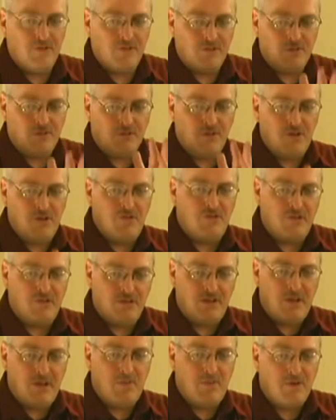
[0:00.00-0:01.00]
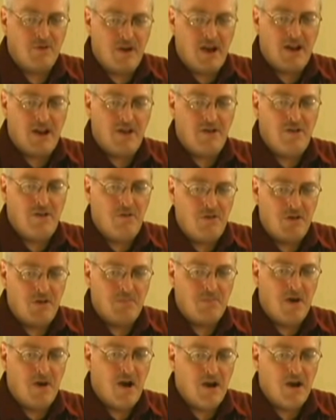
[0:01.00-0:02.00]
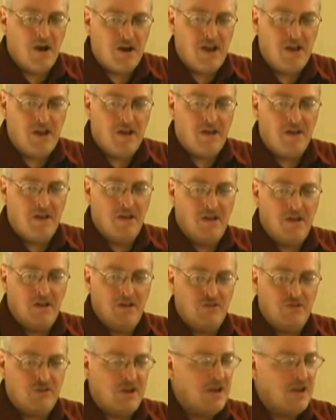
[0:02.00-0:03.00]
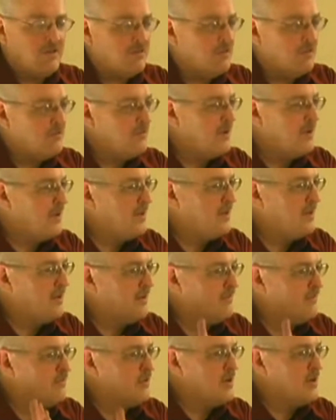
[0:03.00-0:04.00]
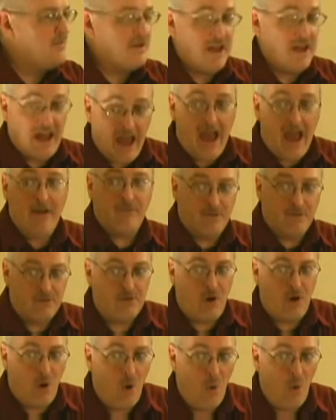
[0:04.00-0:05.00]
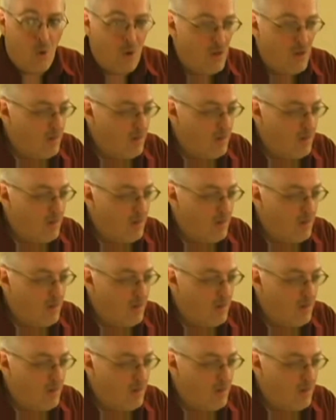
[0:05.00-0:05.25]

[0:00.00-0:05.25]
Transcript: Christian Democratic Union Party Chancellorin of Germany, after Kohl,